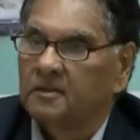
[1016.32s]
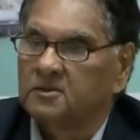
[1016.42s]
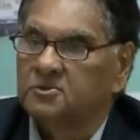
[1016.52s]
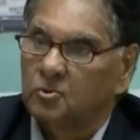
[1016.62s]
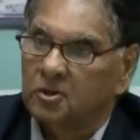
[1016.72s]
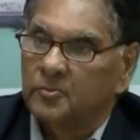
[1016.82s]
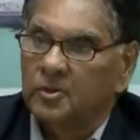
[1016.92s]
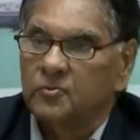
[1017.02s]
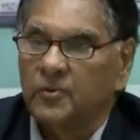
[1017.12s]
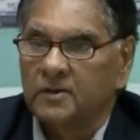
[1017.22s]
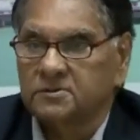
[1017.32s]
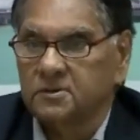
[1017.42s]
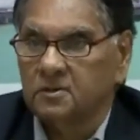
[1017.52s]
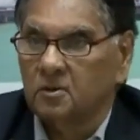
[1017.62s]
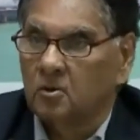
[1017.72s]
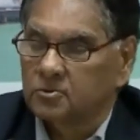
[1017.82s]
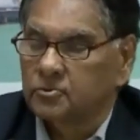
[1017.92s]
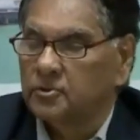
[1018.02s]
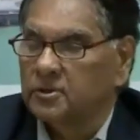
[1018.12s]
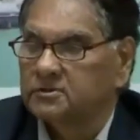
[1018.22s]
that solar manufacturing
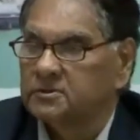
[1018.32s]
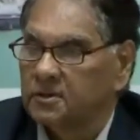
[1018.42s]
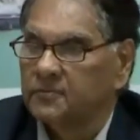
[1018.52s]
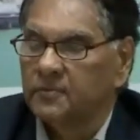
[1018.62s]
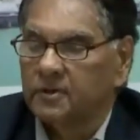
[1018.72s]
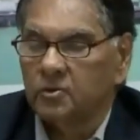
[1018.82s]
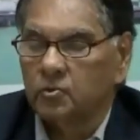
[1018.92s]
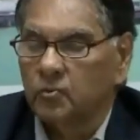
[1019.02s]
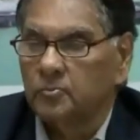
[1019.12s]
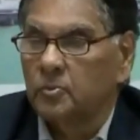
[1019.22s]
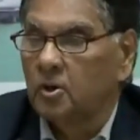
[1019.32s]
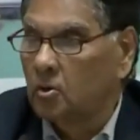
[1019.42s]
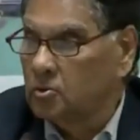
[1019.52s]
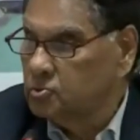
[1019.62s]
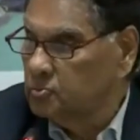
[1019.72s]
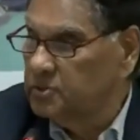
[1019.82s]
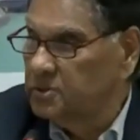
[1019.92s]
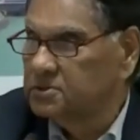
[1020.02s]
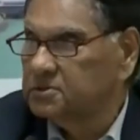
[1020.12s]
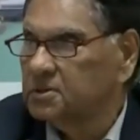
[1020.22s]
also in a significant way belonged to
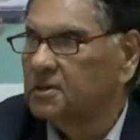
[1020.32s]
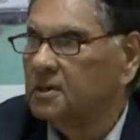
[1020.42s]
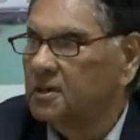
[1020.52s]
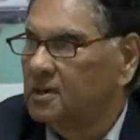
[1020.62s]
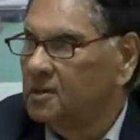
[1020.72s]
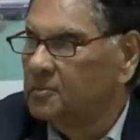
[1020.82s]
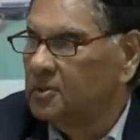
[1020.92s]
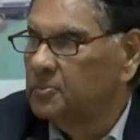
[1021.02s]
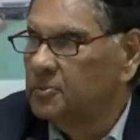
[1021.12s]
BHL. But